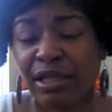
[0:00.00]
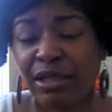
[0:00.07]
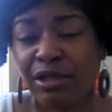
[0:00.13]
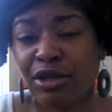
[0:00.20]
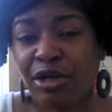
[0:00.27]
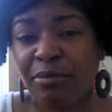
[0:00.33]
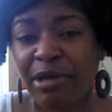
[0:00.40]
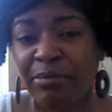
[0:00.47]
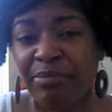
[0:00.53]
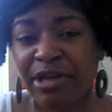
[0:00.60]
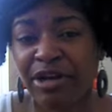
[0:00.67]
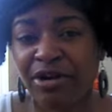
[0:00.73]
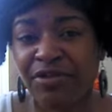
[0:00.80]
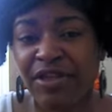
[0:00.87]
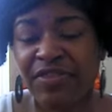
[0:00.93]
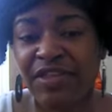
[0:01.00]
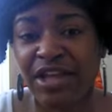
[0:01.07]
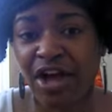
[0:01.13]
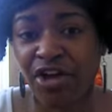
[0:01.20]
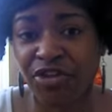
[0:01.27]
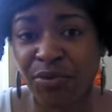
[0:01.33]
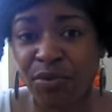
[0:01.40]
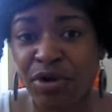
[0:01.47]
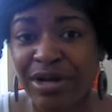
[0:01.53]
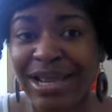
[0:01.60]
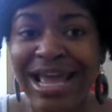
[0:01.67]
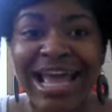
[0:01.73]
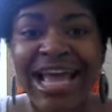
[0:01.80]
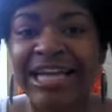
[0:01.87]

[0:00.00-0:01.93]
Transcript: a little bit bigger than the other one.